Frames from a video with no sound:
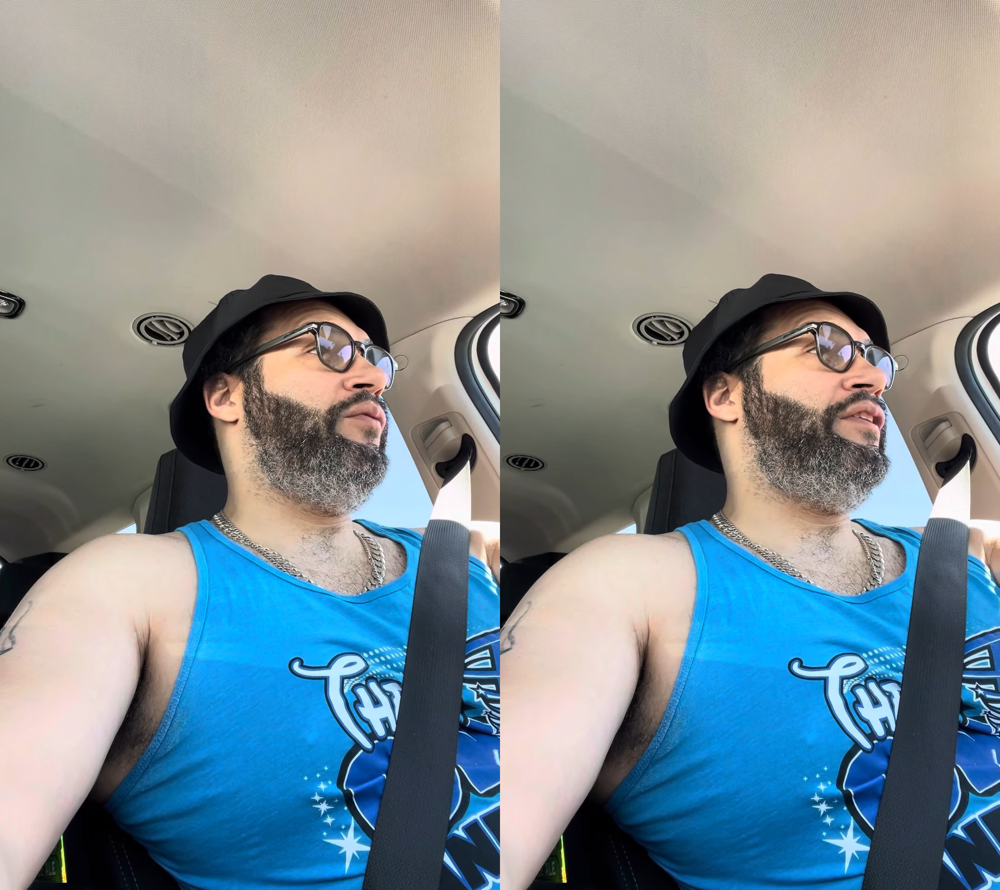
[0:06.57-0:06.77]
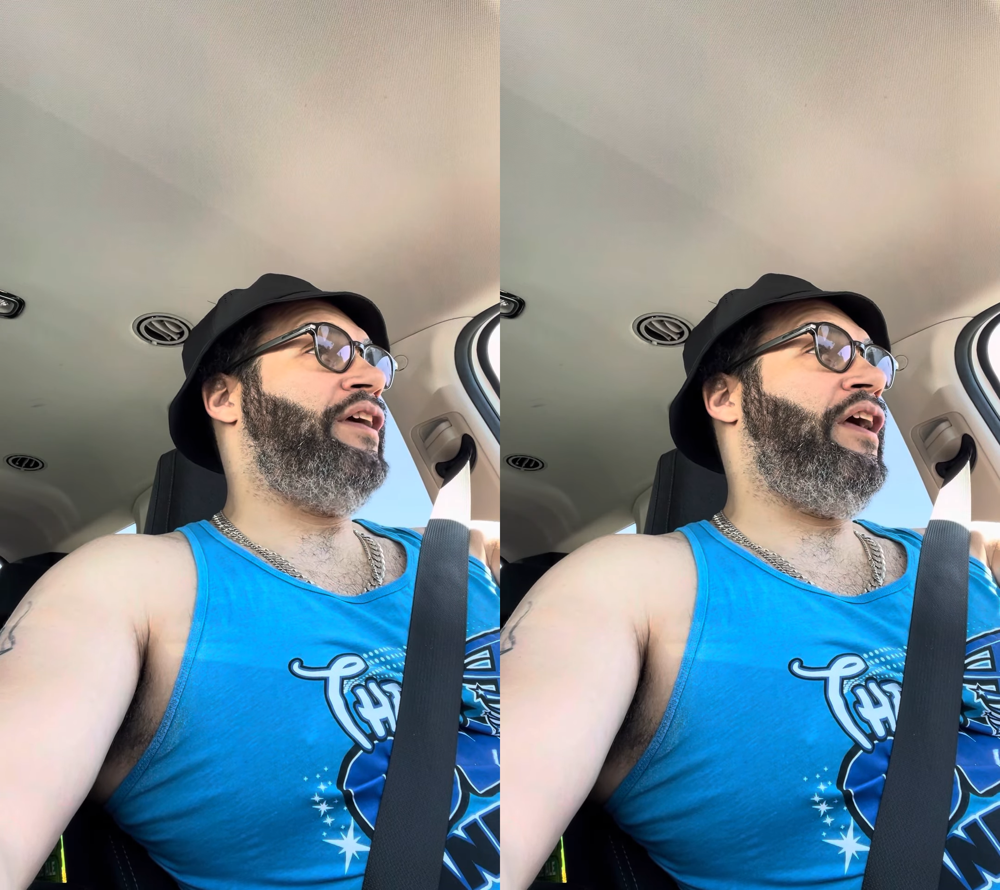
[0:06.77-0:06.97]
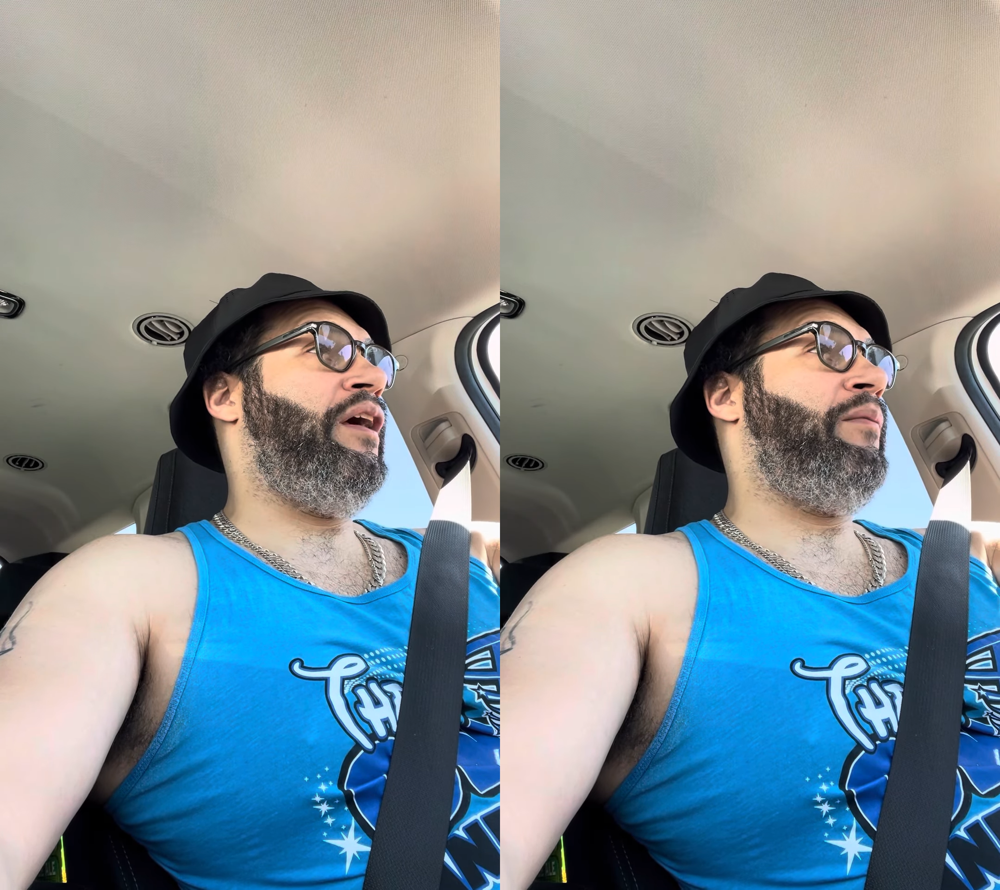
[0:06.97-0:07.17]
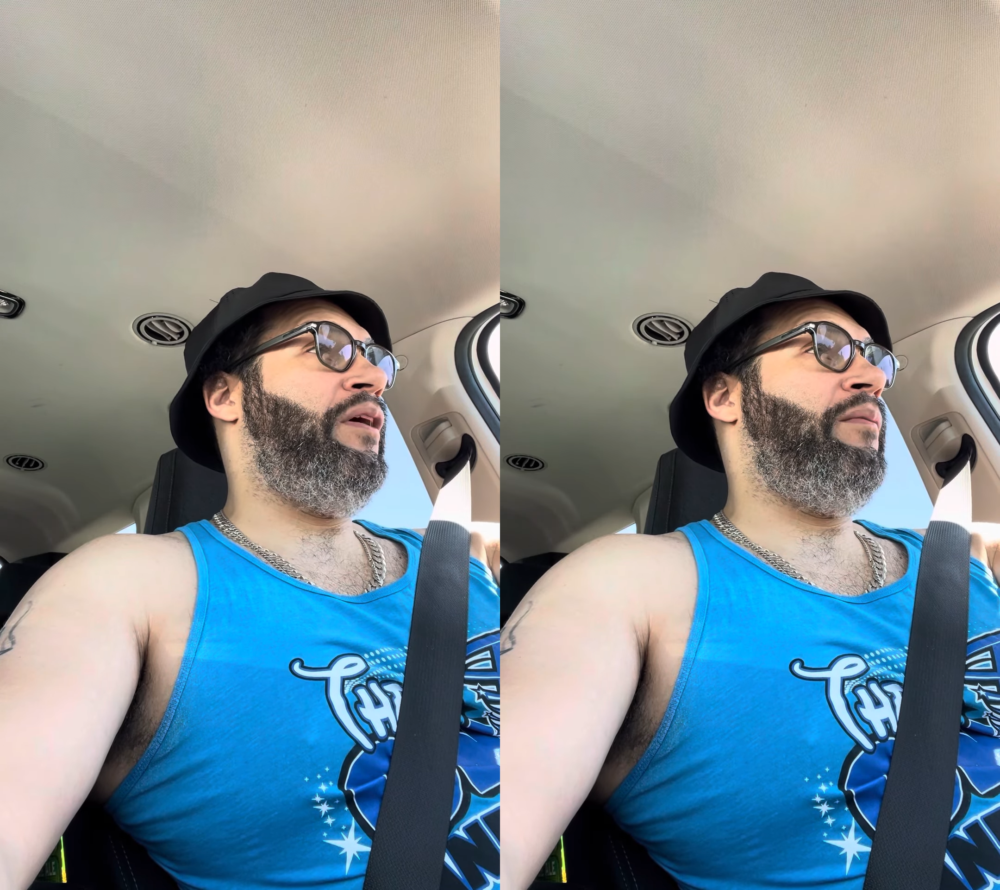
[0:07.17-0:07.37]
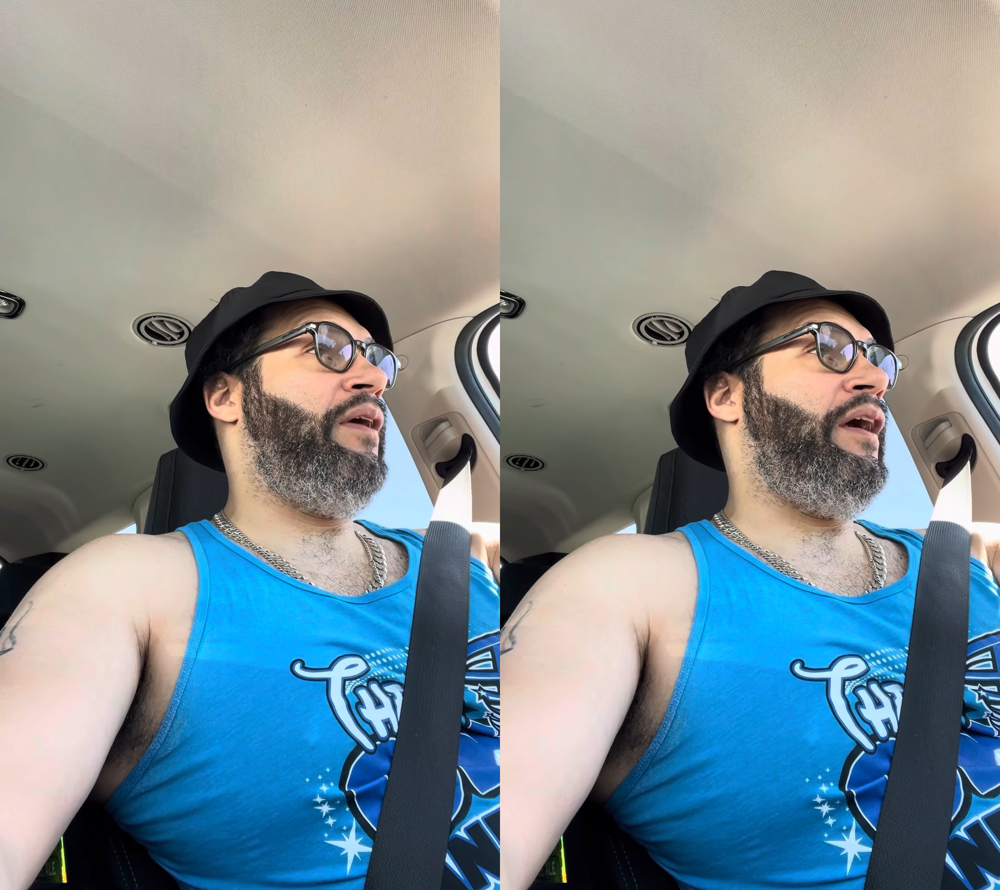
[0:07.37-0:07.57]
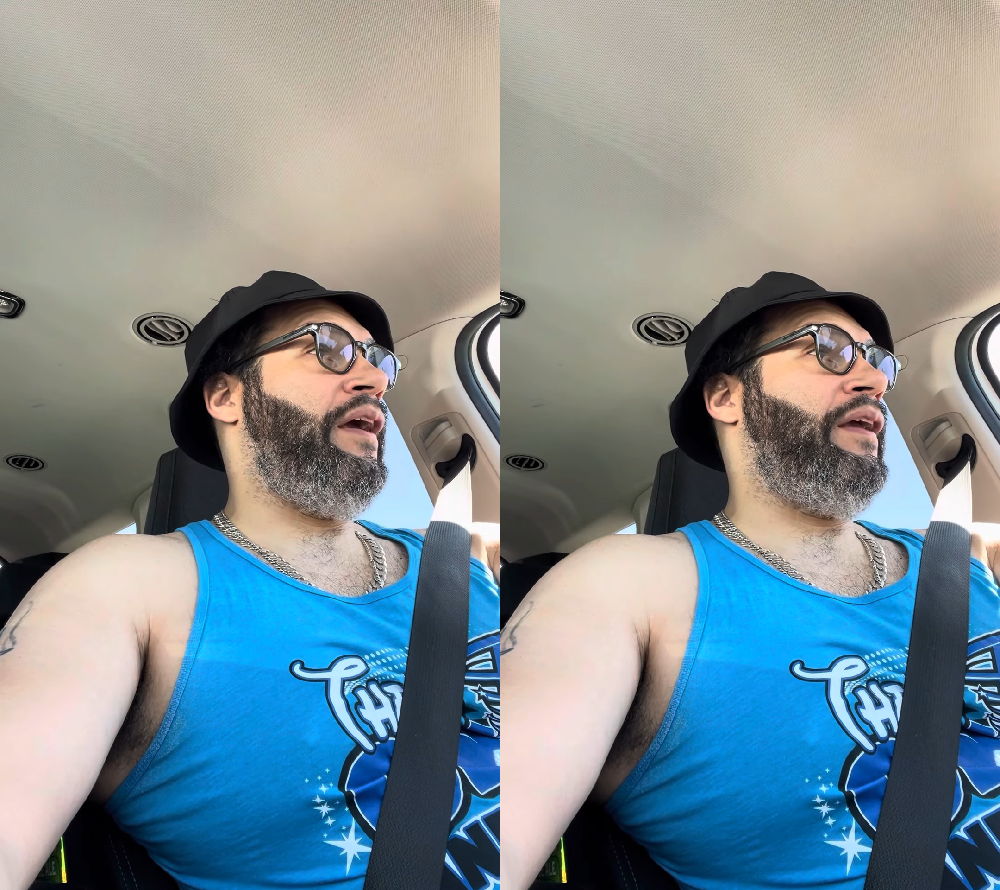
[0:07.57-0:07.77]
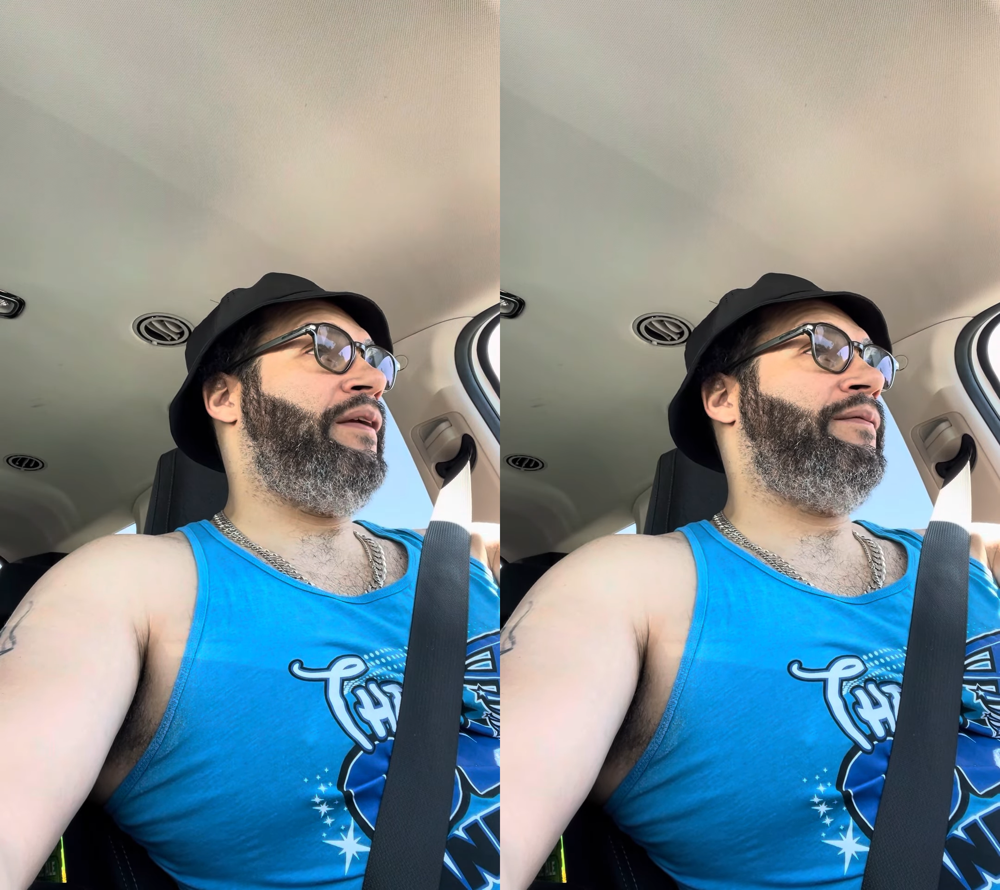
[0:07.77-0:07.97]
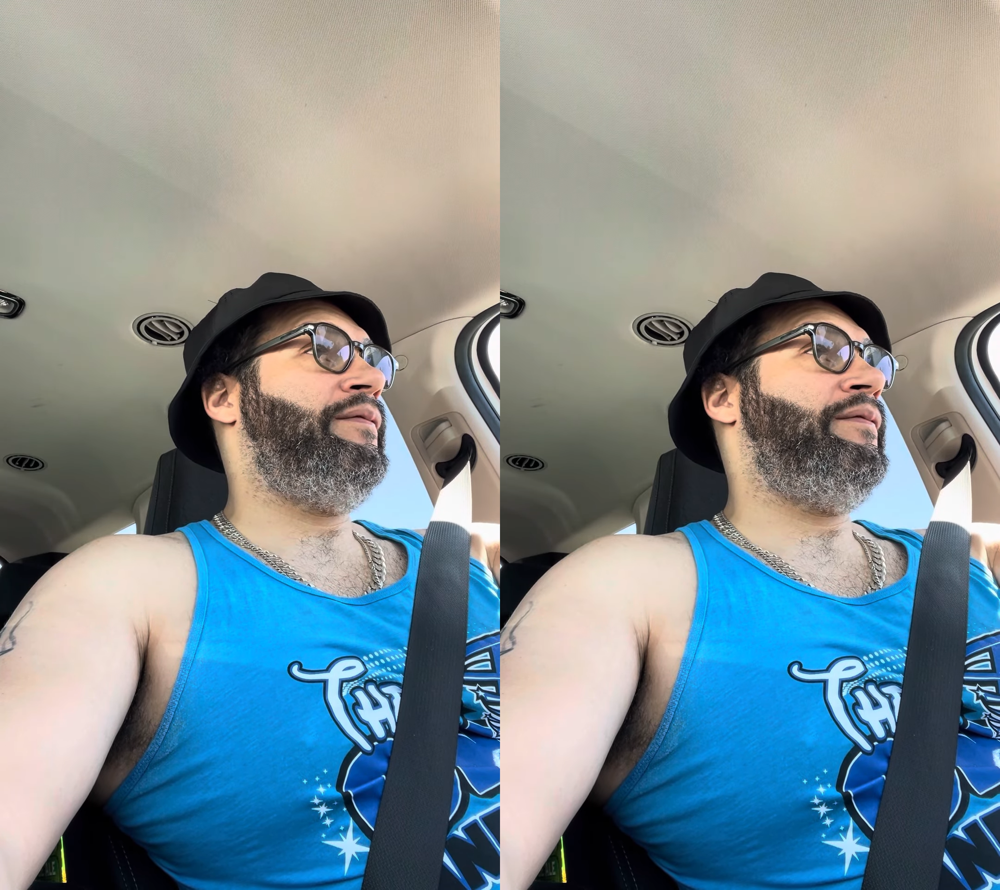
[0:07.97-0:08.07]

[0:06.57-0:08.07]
with the MMA,